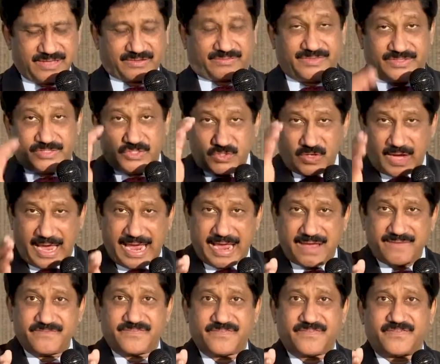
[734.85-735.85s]
You
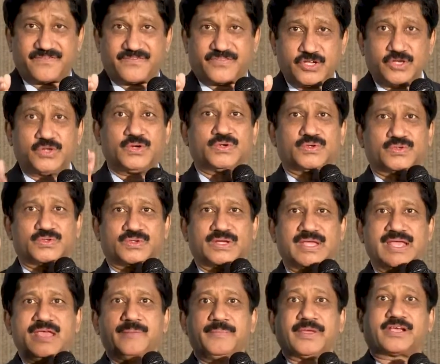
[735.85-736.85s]
have to,
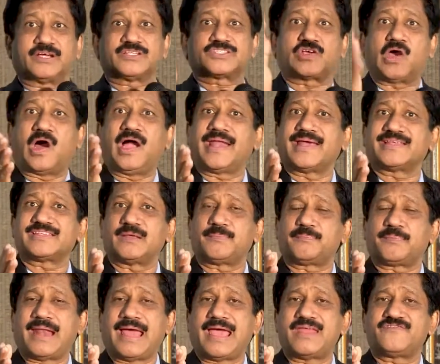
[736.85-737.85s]
because God has a
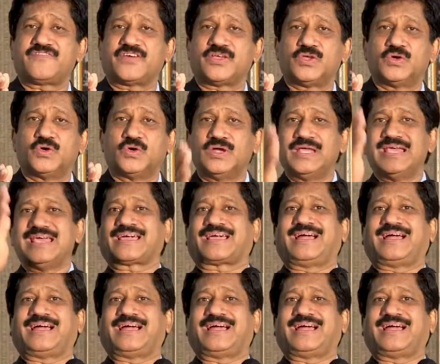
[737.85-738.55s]
plan for you,